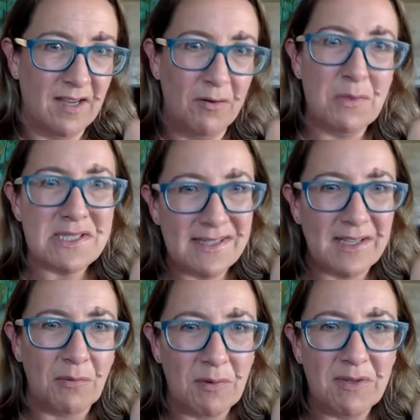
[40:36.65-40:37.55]
So it wasn't
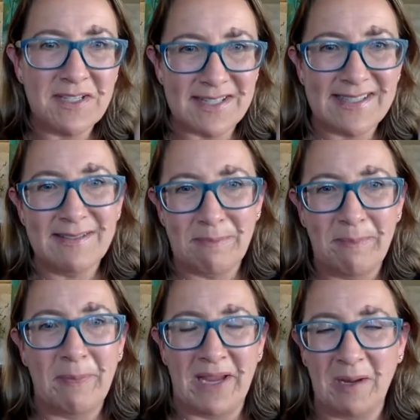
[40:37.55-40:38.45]
that we were just
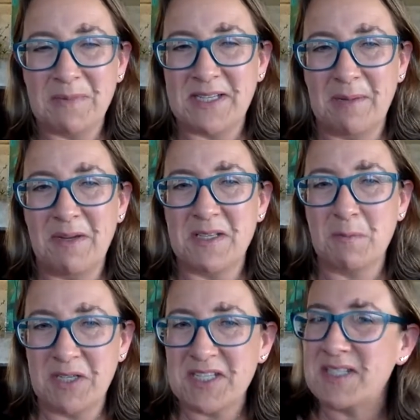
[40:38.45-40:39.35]
being abstemious,
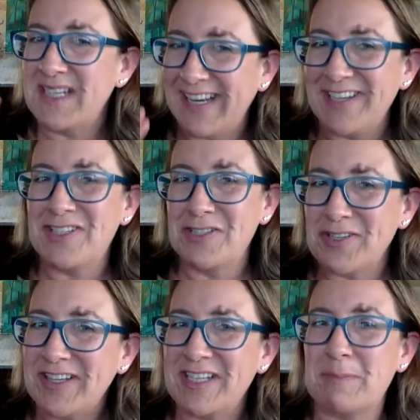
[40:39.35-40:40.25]
we just needed to
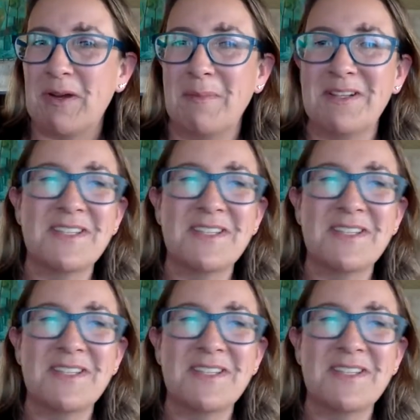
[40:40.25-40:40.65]
do the experiment.